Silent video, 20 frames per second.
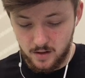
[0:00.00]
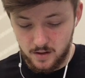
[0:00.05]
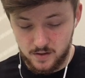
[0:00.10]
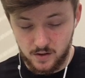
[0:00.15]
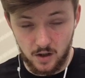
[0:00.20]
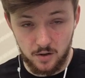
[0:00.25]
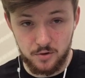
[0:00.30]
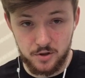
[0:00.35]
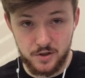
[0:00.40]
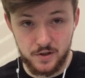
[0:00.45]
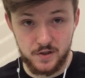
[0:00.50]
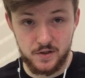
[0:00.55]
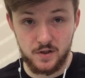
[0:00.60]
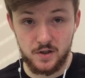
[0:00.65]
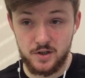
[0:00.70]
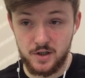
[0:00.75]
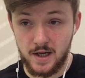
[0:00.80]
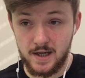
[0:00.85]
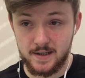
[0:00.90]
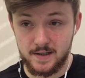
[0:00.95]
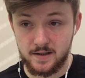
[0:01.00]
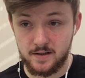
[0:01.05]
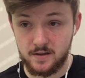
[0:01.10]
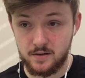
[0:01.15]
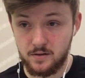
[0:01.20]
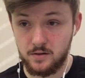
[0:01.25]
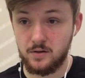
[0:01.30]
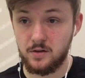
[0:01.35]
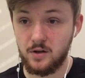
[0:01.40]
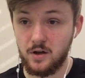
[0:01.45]
So I would just suggest
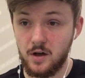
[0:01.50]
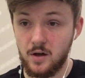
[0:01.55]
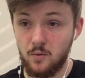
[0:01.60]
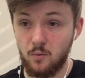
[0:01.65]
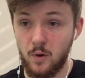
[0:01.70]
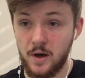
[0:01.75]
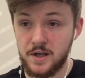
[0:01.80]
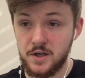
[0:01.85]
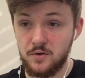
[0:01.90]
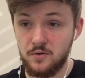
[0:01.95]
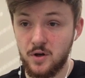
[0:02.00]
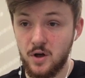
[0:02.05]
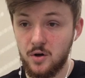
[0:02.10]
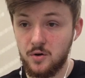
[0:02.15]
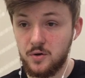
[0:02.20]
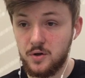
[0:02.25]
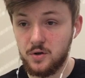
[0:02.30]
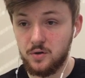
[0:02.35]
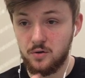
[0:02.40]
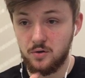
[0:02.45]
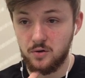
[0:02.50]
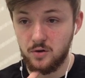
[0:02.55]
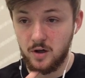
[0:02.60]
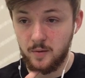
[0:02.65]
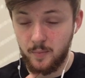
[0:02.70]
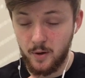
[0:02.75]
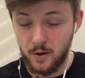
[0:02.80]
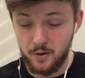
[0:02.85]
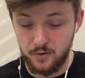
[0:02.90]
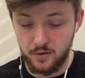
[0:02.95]
that when you know your
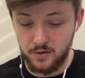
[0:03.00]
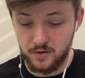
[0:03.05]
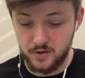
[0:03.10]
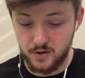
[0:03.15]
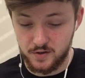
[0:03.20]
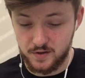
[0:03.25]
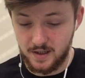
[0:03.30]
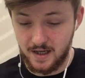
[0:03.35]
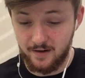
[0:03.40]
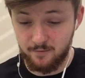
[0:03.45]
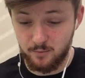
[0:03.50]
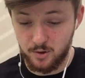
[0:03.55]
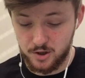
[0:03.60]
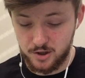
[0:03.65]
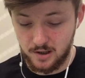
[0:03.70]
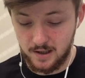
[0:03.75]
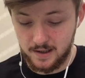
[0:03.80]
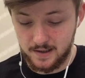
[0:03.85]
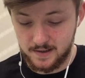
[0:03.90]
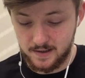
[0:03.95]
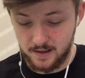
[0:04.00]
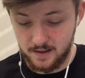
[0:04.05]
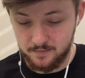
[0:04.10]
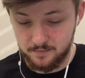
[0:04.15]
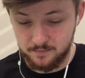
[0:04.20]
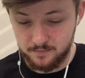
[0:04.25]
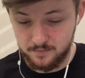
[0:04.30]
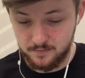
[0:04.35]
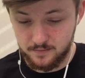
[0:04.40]
opponent doesn't have much elixir,